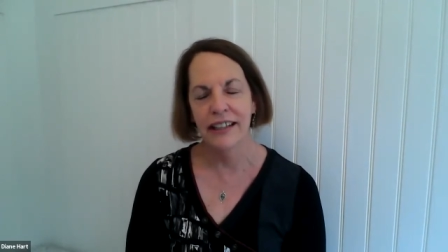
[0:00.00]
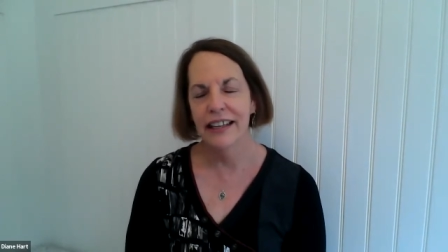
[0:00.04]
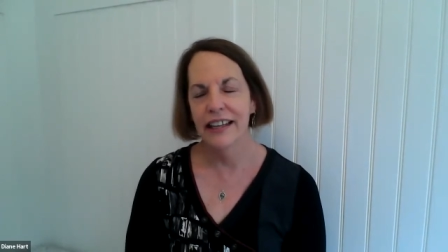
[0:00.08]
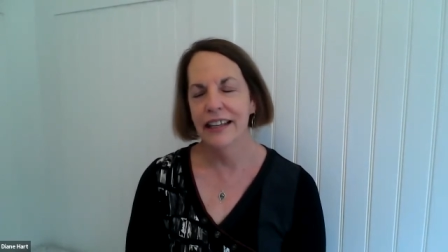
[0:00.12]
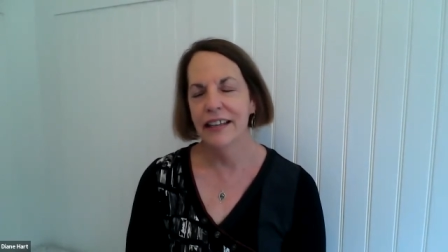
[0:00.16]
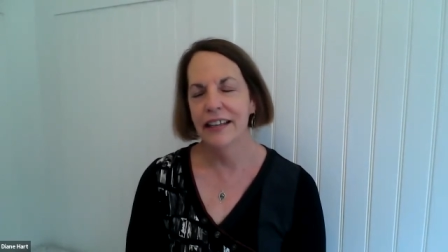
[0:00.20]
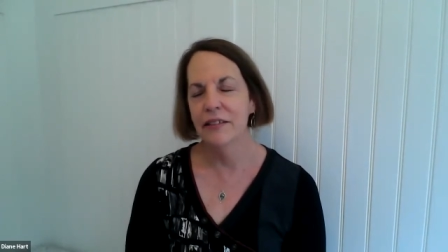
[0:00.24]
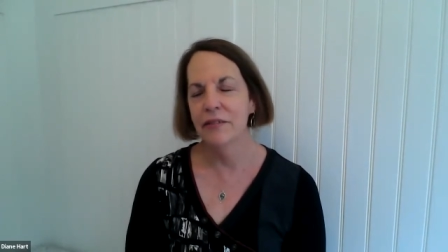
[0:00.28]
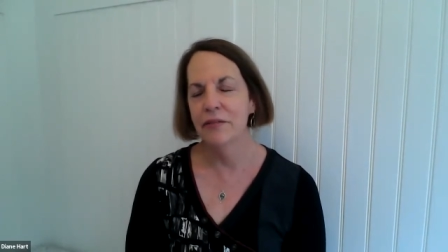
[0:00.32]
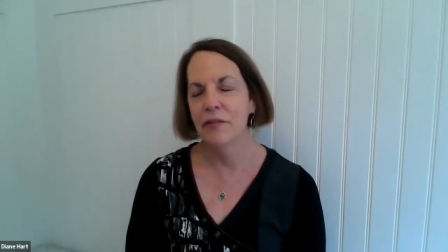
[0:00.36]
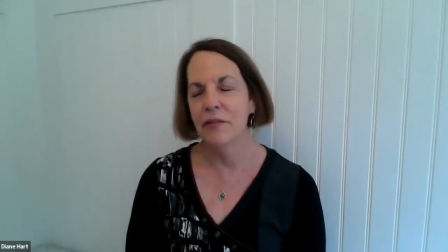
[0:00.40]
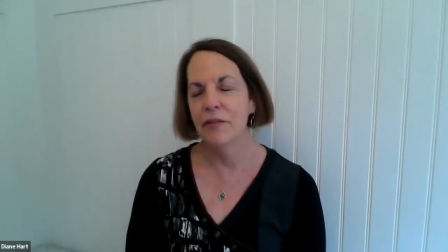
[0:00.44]

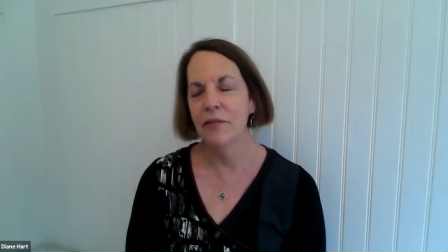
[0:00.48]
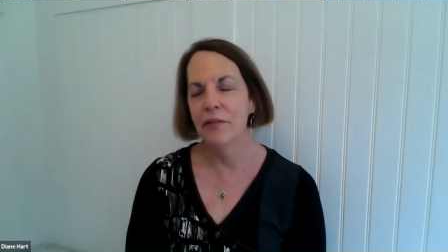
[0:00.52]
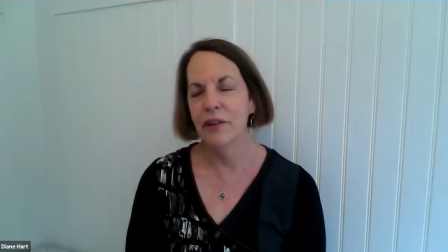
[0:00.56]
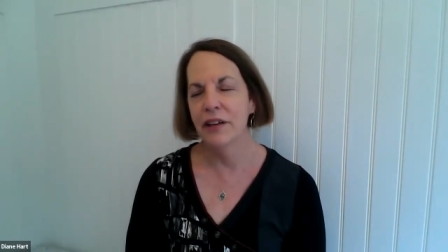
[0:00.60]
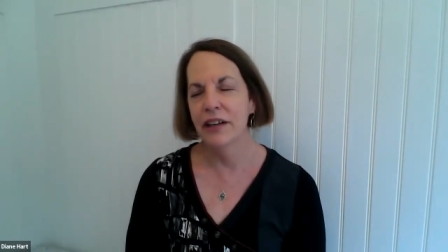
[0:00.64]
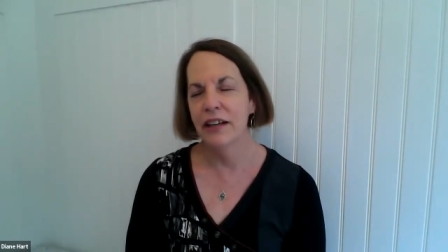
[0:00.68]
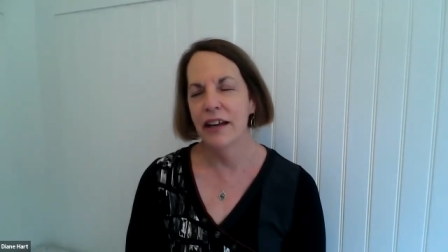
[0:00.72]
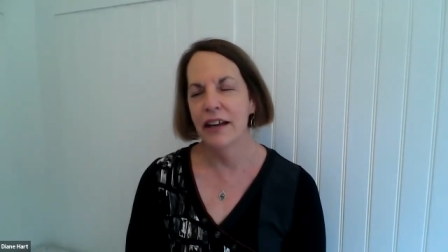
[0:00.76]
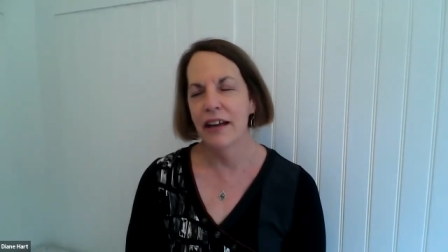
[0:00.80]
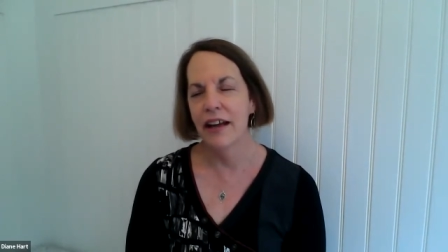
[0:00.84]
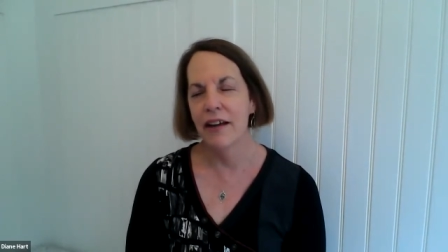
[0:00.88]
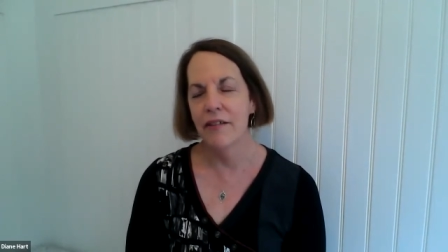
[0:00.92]
And
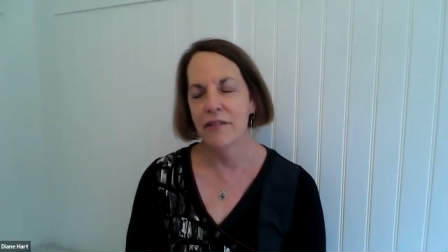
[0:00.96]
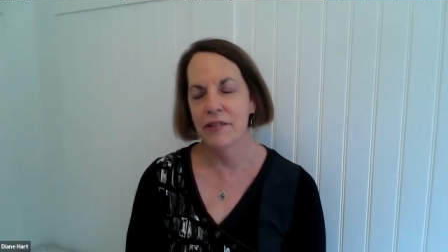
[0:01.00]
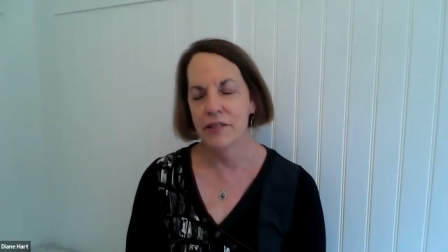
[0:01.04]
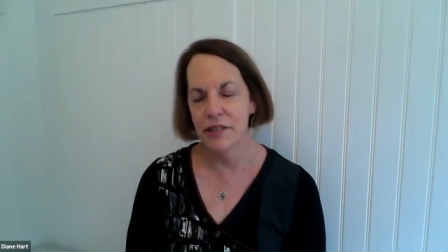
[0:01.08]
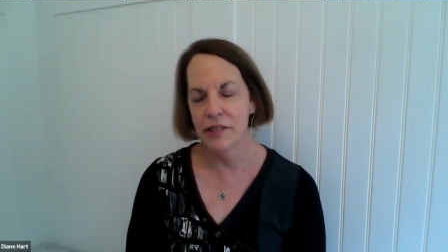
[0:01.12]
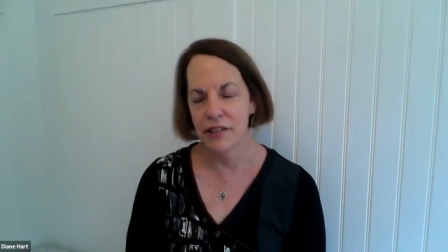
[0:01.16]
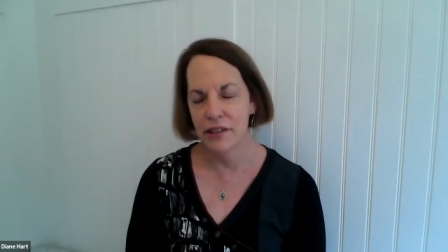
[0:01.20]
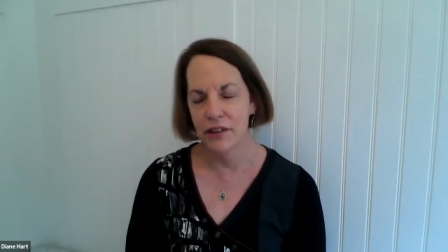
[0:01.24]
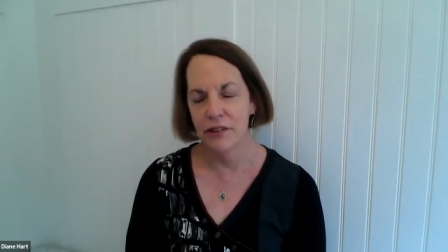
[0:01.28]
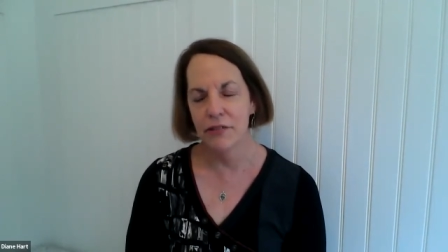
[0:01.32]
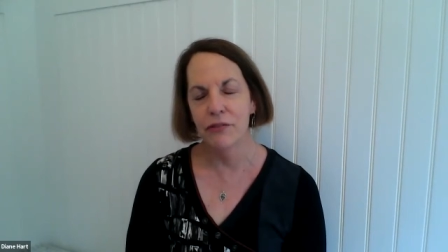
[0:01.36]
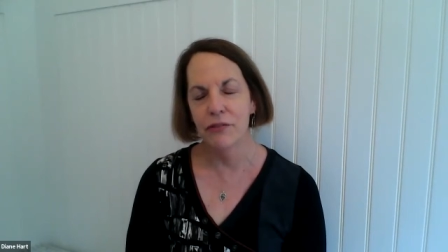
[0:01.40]
when I, I was
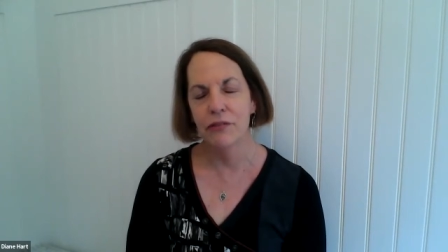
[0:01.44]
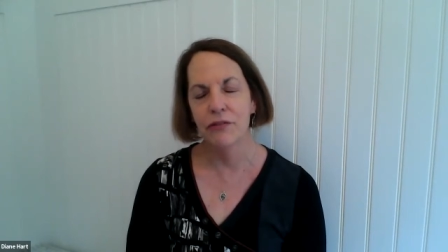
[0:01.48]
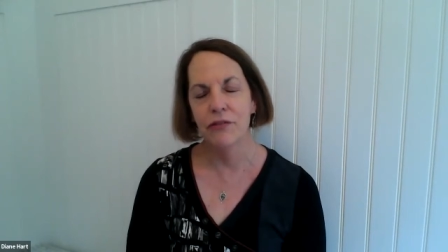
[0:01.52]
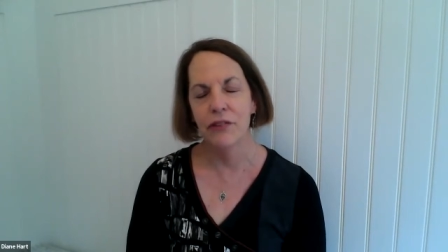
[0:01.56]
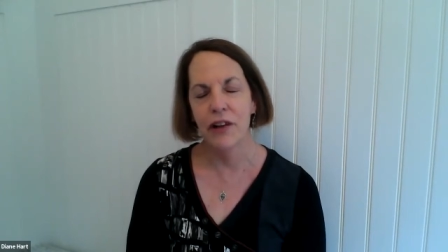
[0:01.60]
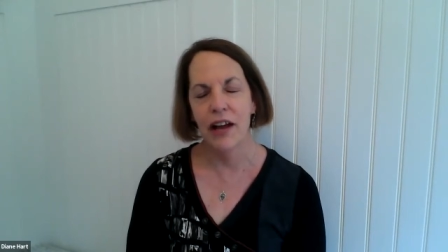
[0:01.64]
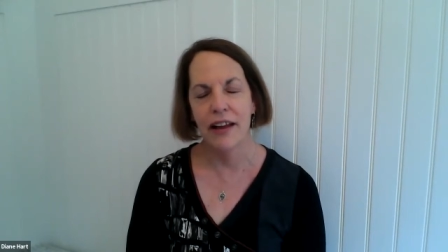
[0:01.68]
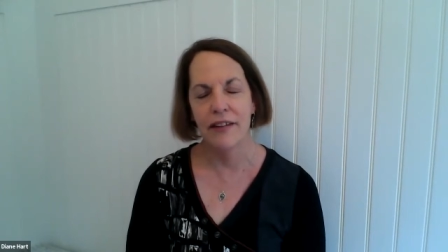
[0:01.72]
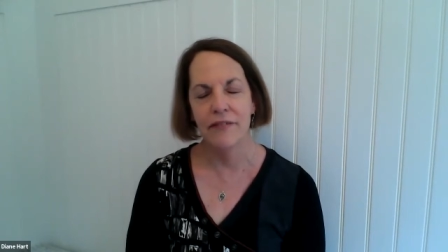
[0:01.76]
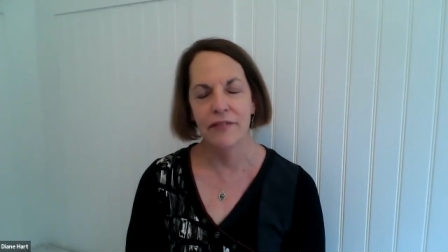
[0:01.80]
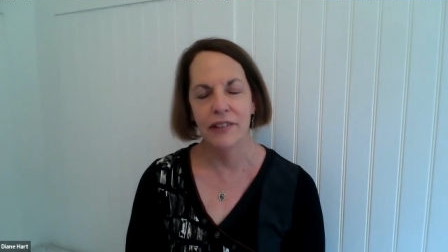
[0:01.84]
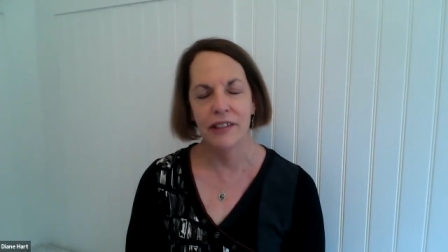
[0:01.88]
there for
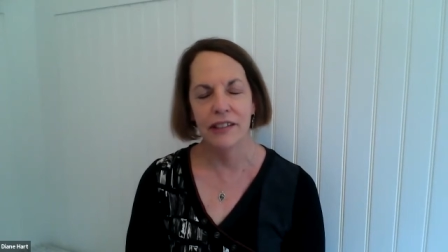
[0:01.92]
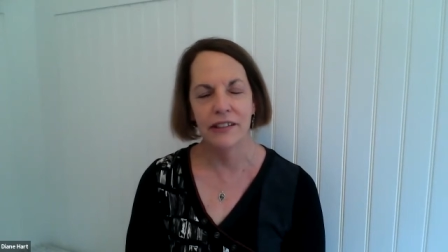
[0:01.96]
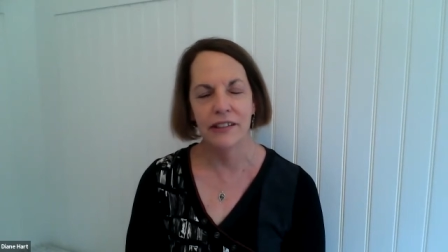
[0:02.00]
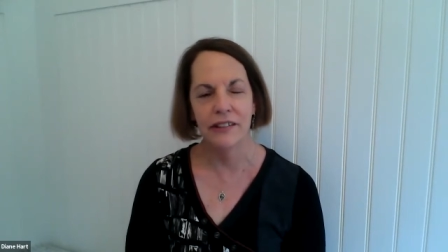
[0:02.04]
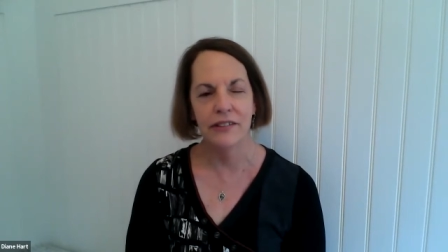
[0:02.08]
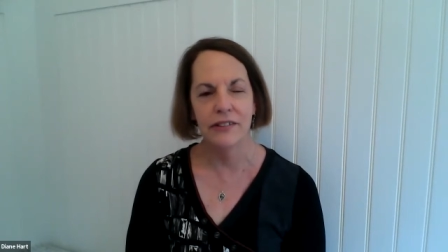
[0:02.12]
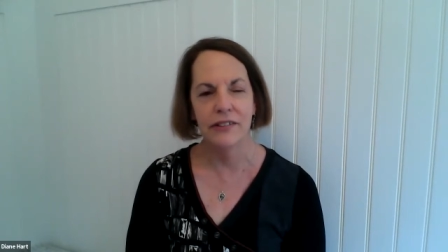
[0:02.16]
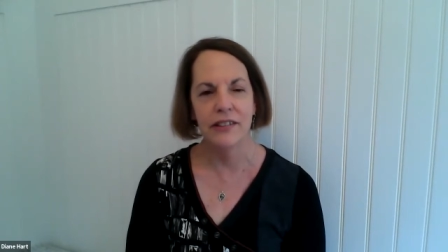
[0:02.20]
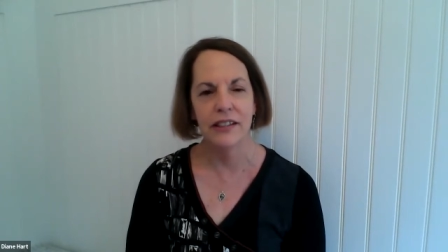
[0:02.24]
five years,